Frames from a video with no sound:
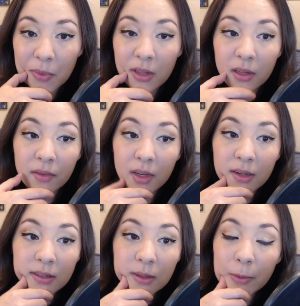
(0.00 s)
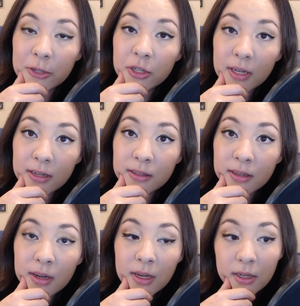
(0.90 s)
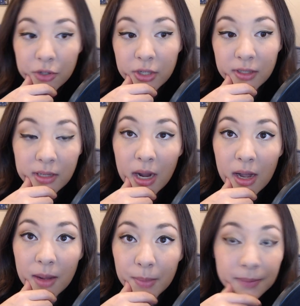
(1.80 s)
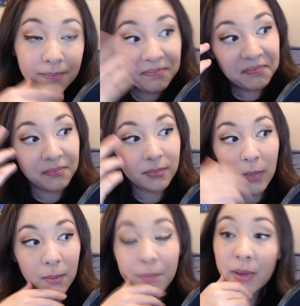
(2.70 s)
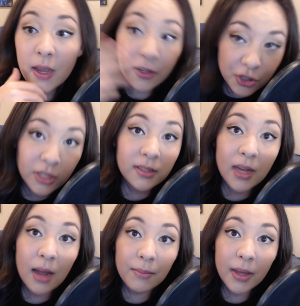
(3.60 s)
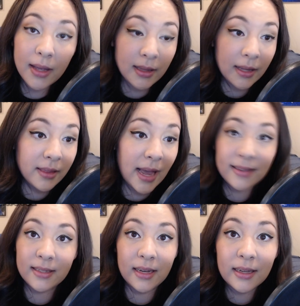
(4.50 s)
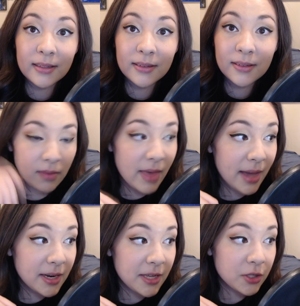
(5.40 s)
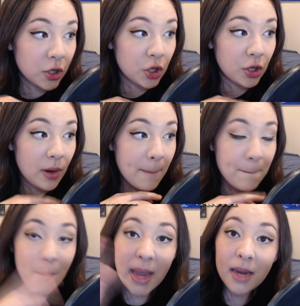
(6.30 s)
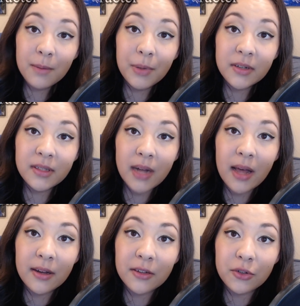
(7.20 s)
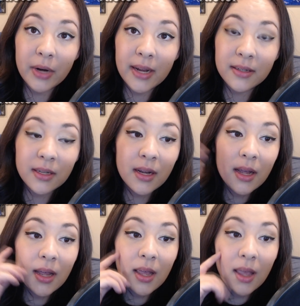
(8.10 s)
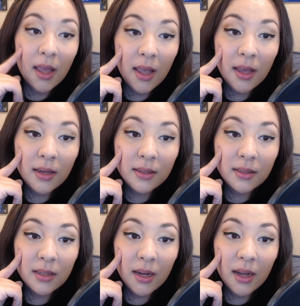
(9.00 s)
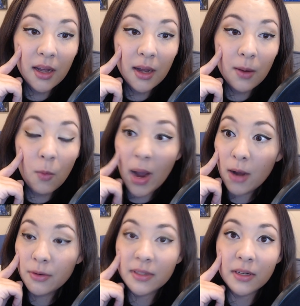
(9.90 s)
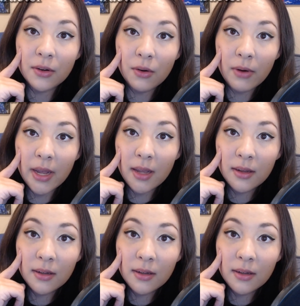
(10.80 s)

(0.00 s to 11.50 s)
Olivia is the way she is. She's dumb because she's dumb. It, that's it. That is her main personality trait. And uh, wow, is it annoying.